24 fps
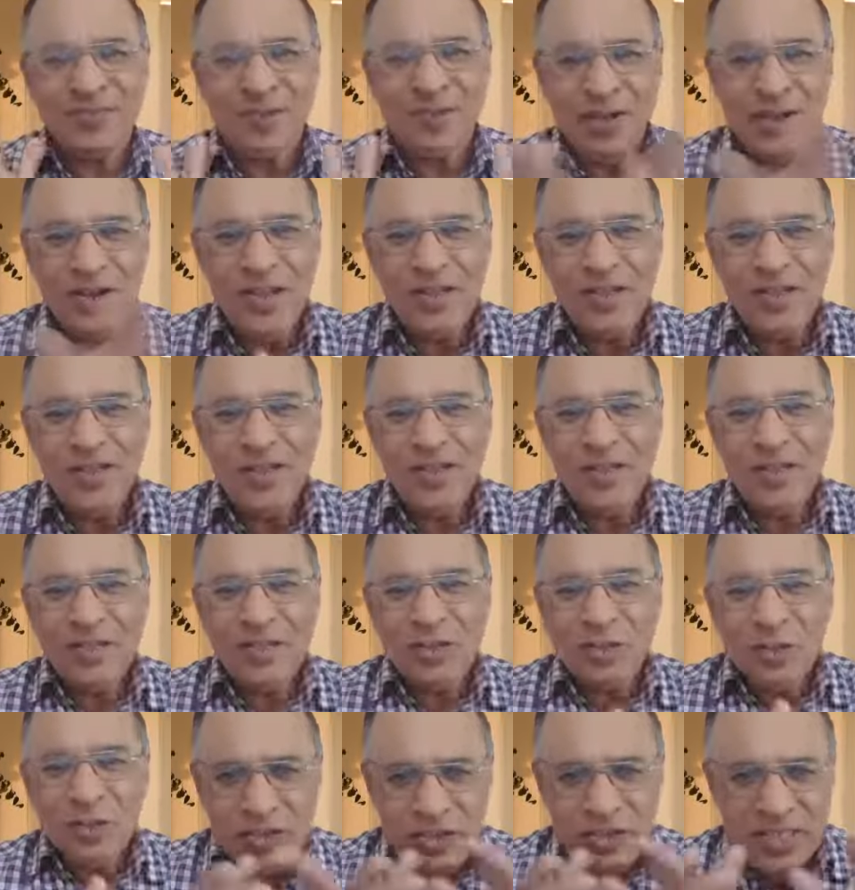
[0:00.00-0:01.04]
Okay.
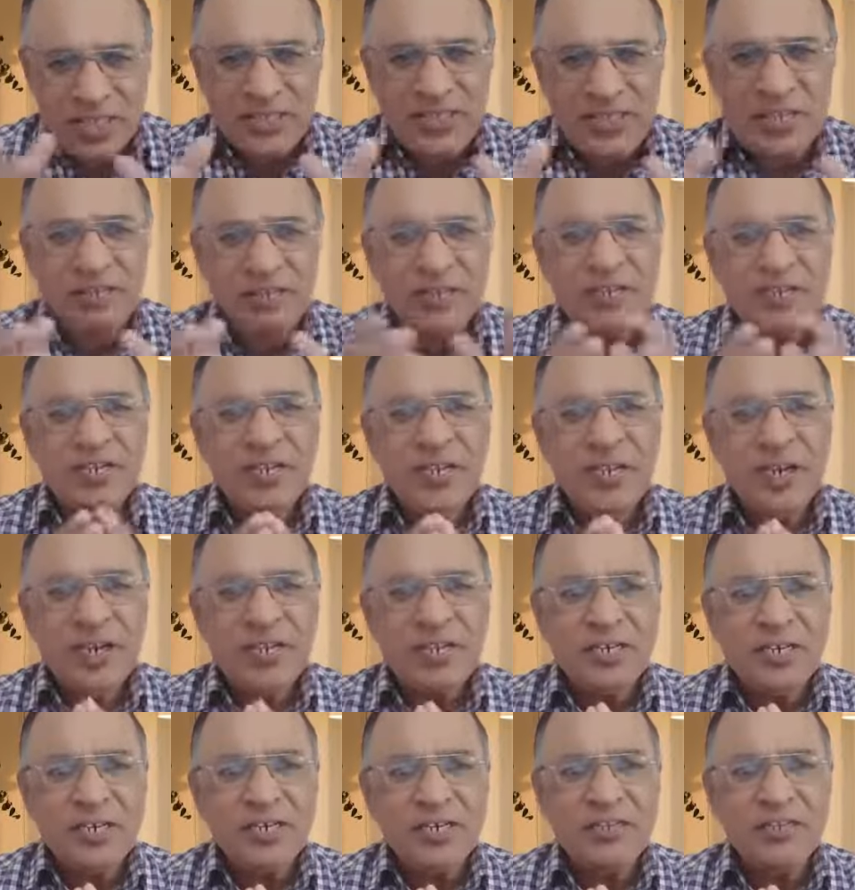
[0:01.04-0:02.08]
So these
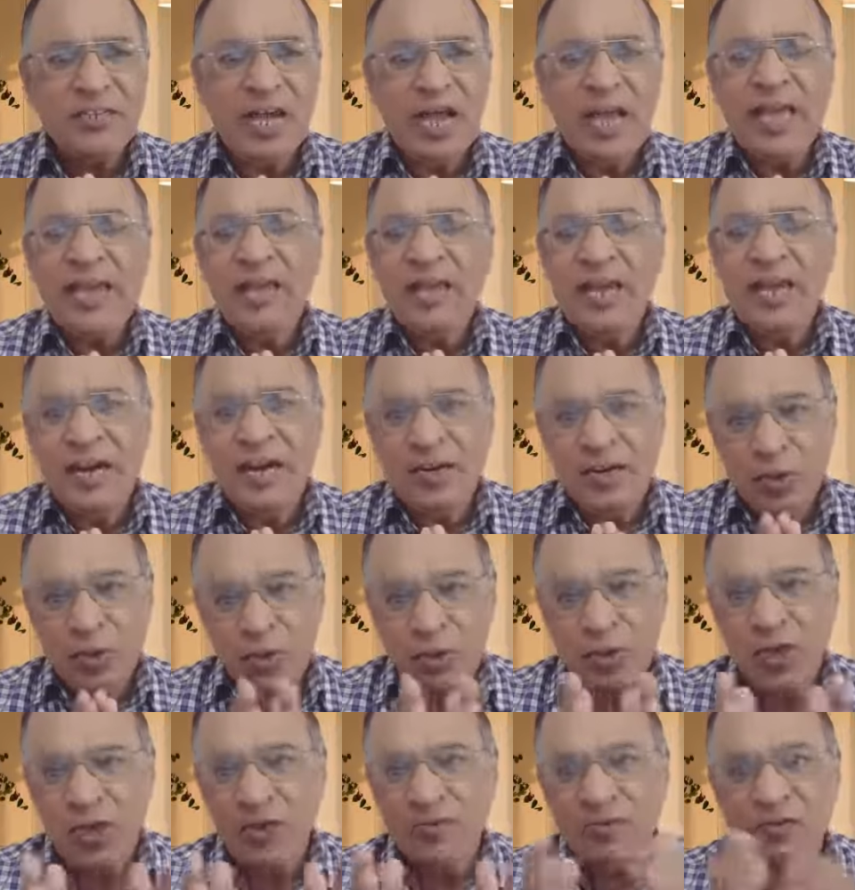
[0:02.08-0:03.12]
investigations I need to
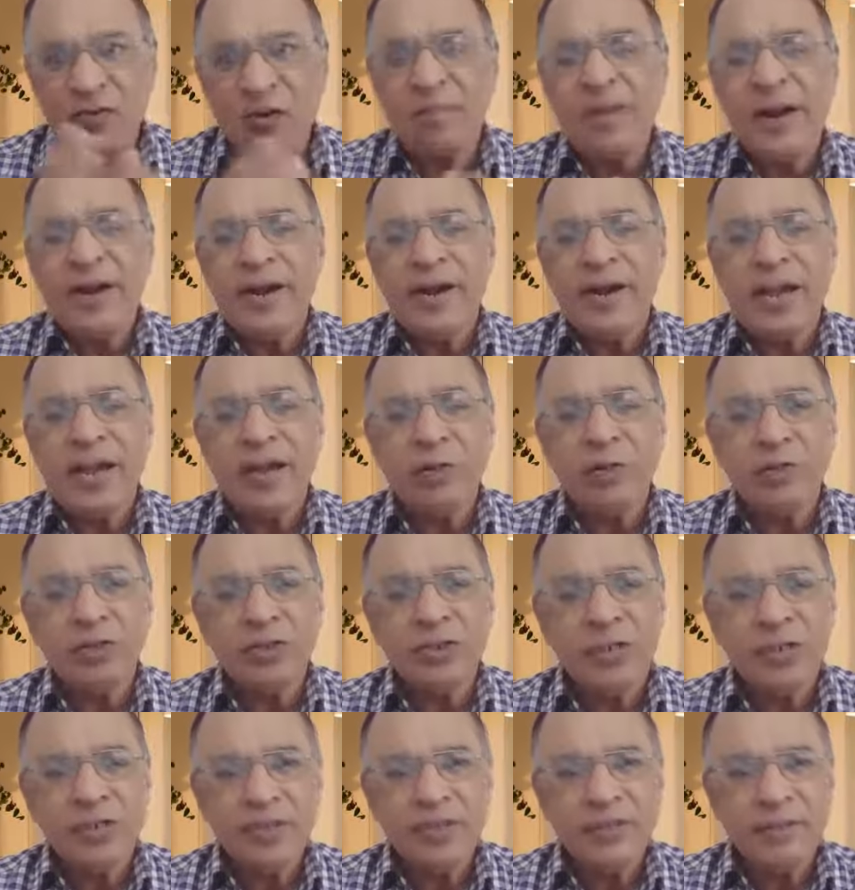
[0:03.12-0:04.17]
confirm my
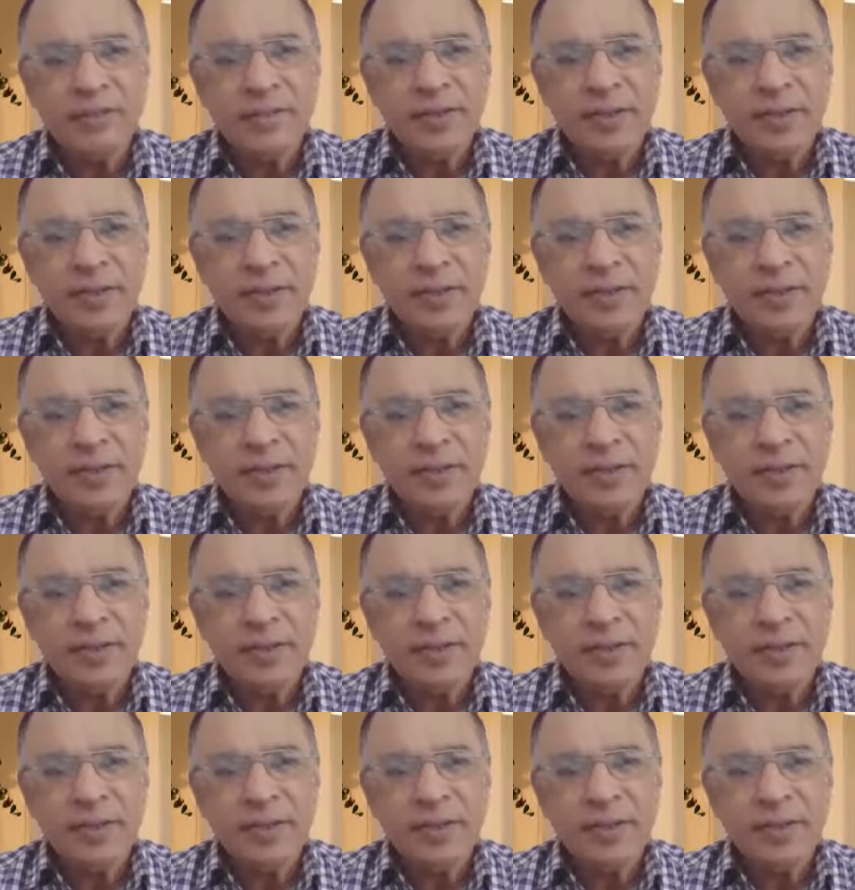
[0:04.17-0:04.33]
diagnosis.